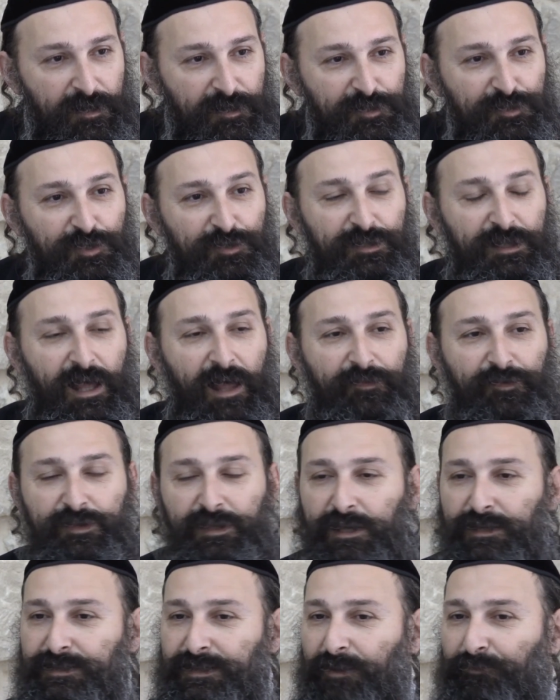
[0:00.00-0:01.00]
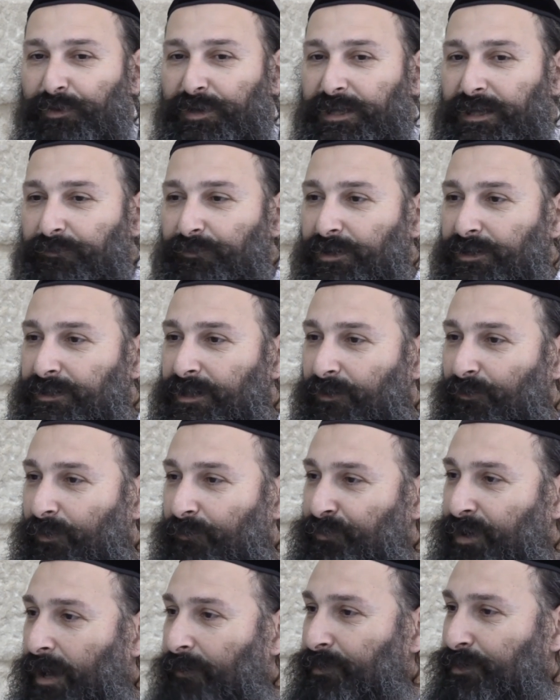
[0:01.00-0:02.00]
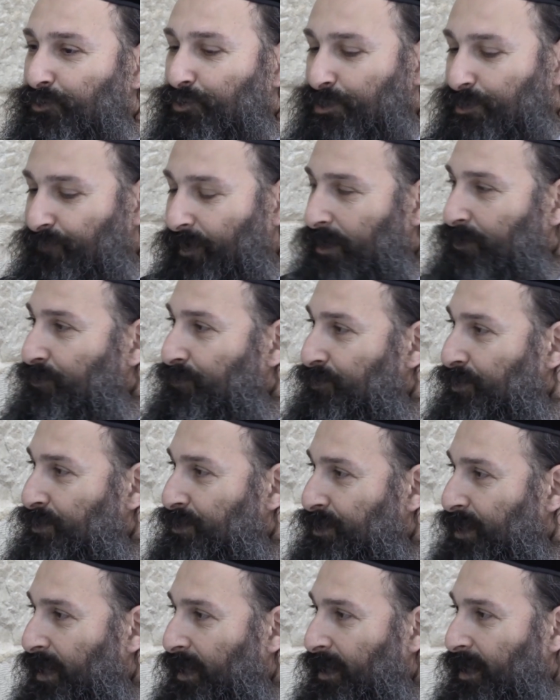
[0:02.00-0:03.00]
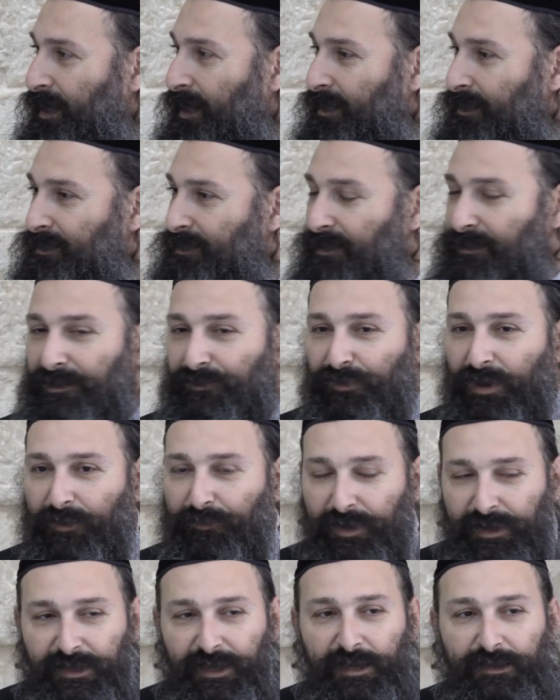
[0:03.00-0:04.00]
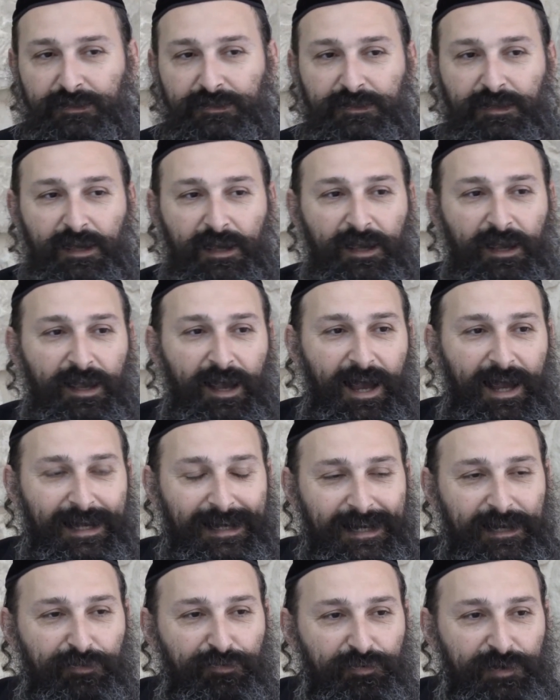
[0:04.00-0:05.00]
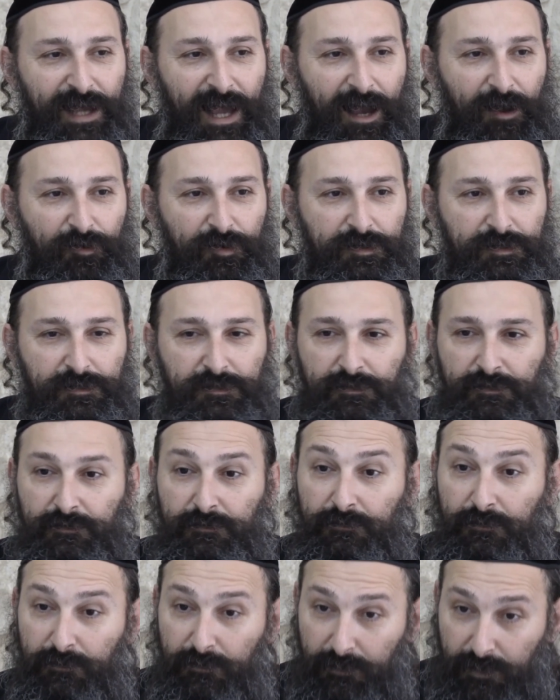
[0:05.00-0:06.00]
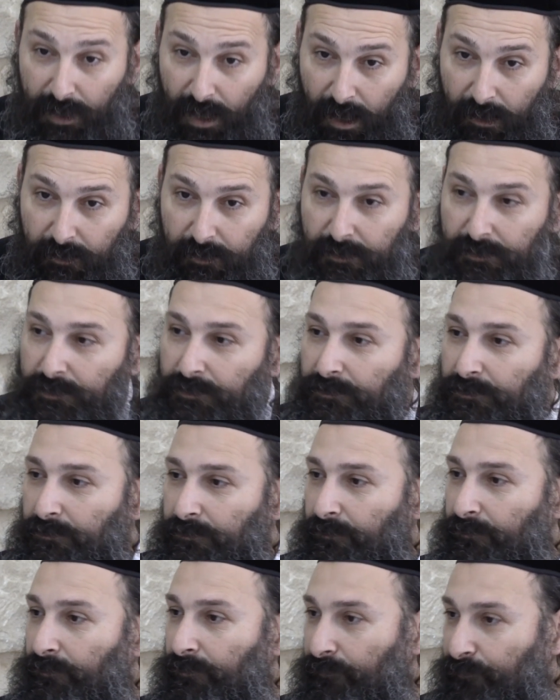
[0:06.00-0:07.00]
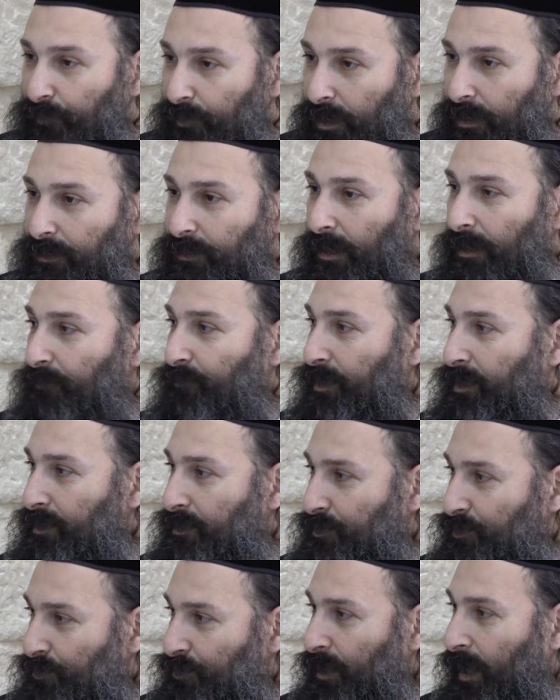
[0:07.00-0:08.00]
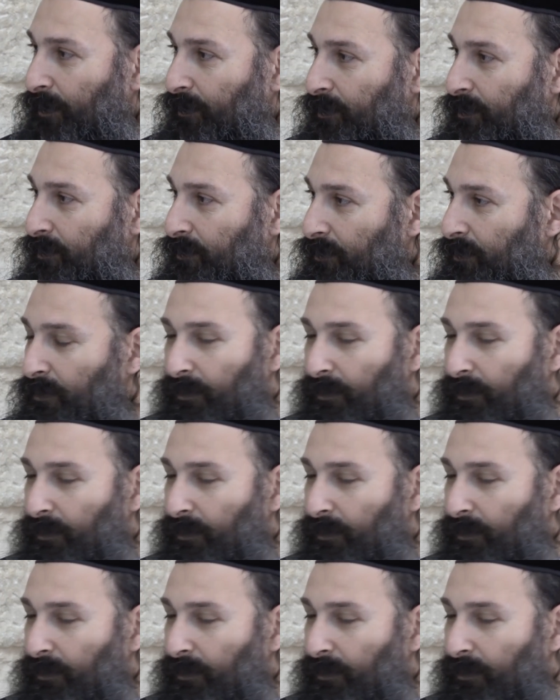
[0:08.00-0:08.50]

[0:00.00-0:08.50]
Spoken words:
So the other day, somebody emailed them, I'm coming to Tzfat on this day, can I see the rabbi? Yes. I need 3 hours. 3 hours? If you get 10 minutes, you're lucky.